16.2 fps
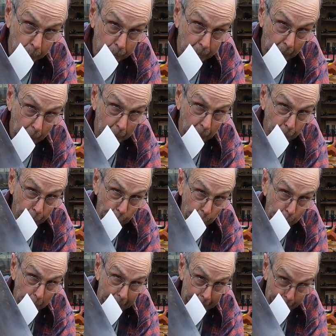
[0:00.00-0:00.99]
above their
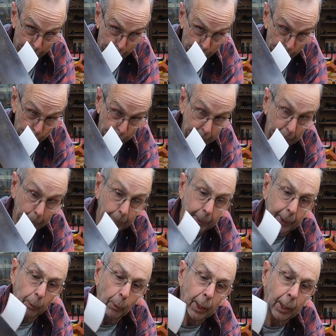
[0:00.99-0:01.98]
bench or something.
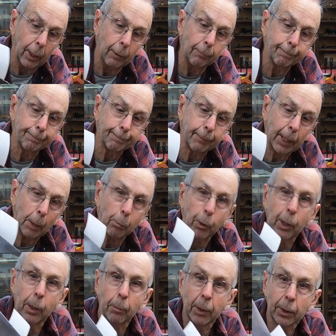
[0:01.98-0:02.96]
Well, that
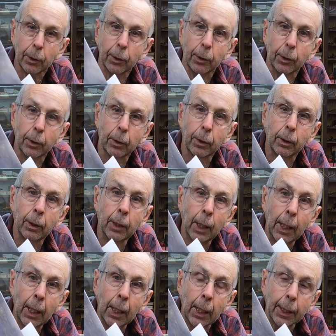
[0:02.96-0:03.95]
pretty much
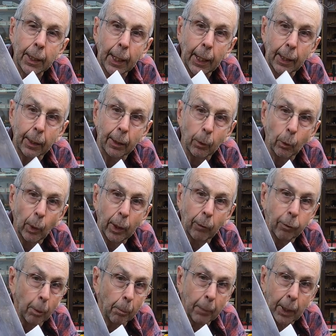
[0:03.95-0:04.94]
takes it away
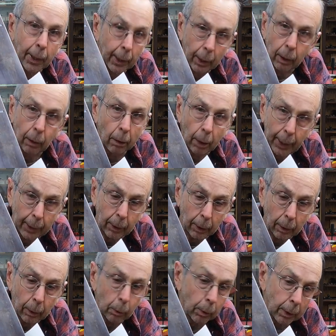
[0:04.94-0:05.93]
from any
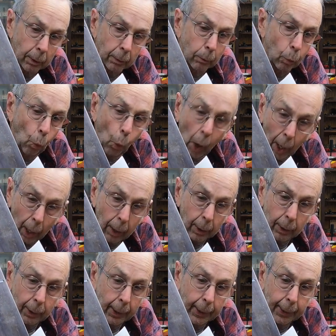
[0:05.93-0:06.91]
collector would want,
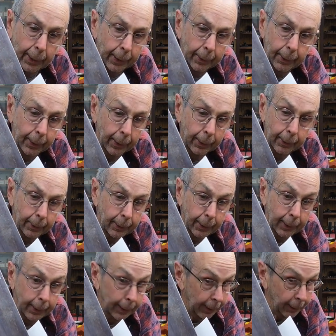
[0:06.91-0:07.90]
anything
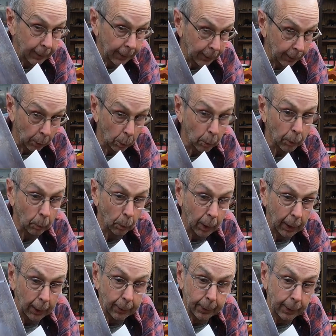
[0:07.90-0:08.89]
any collector would
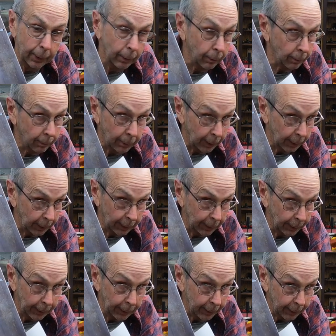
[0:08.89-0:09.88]
want. They don't want
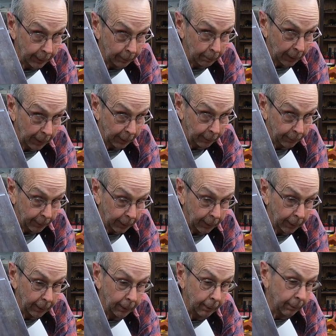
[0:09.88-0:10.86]
anything
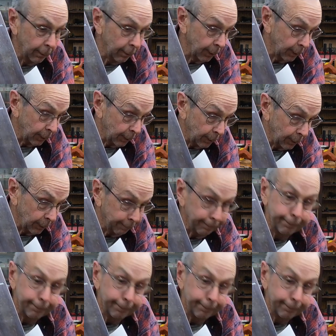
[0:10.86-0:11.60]
modified, drilled,